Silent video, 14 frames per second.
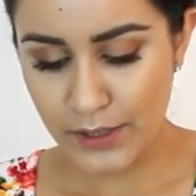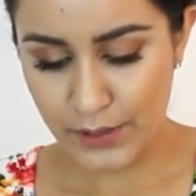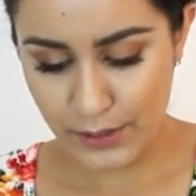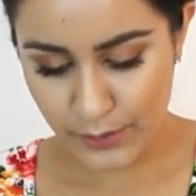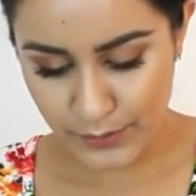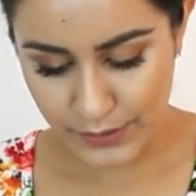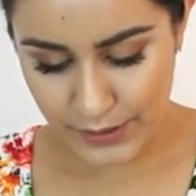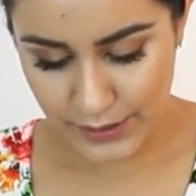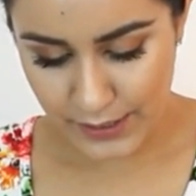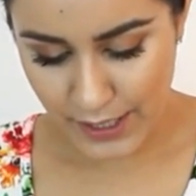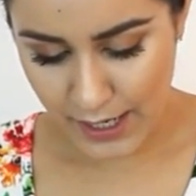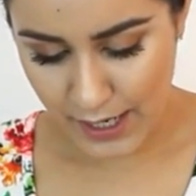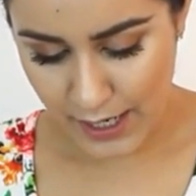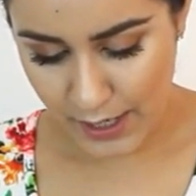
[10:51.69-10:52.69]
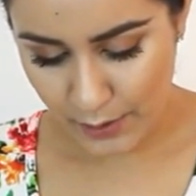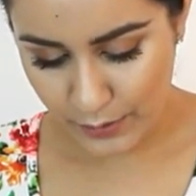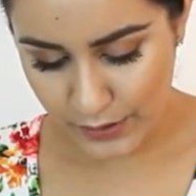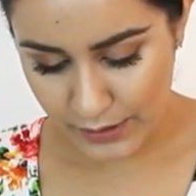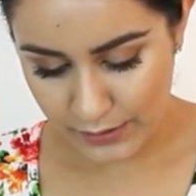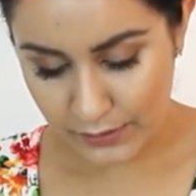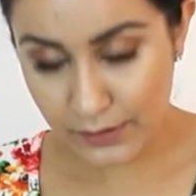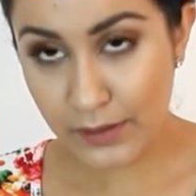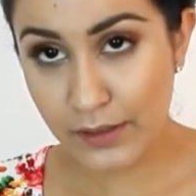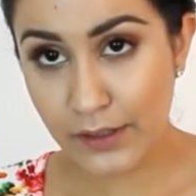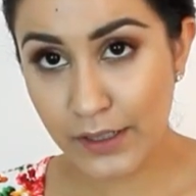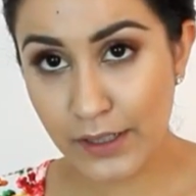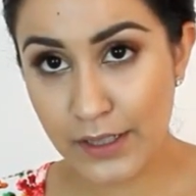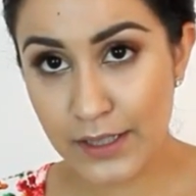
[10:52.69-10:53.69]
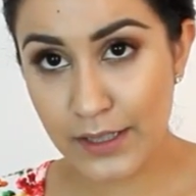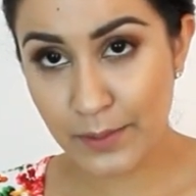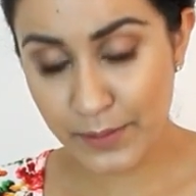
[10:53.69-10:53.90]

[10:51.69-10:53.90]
so this is how it looks.